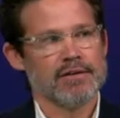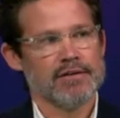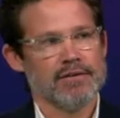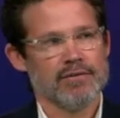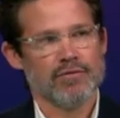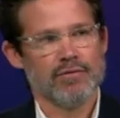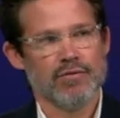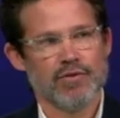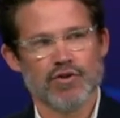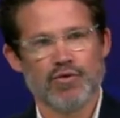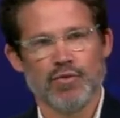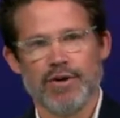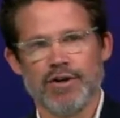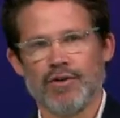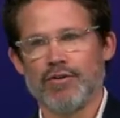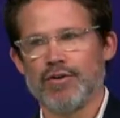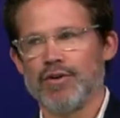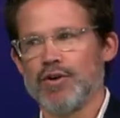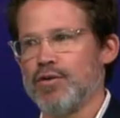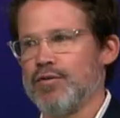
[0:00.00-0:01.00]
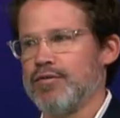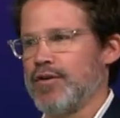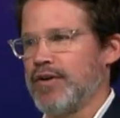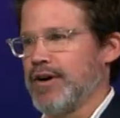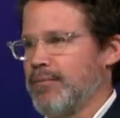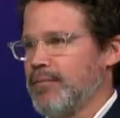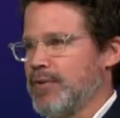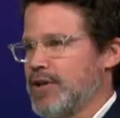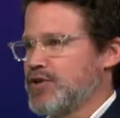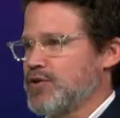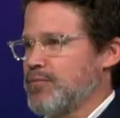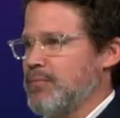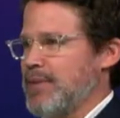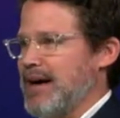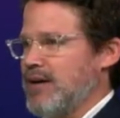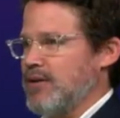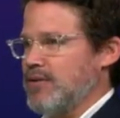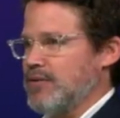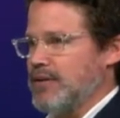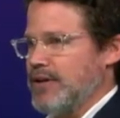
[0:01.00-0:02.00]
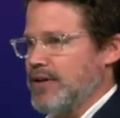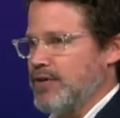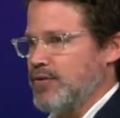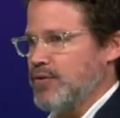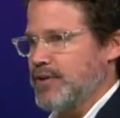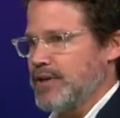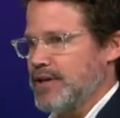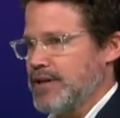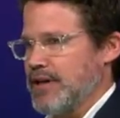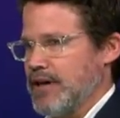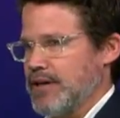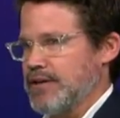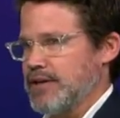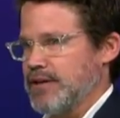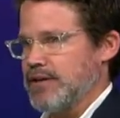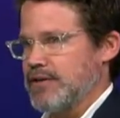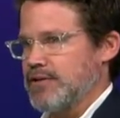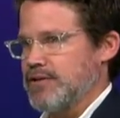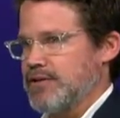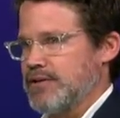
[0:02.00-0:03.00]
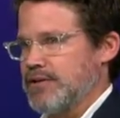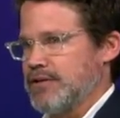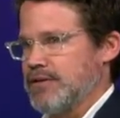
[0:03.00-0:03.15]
which we don't know very much about in orthodontics,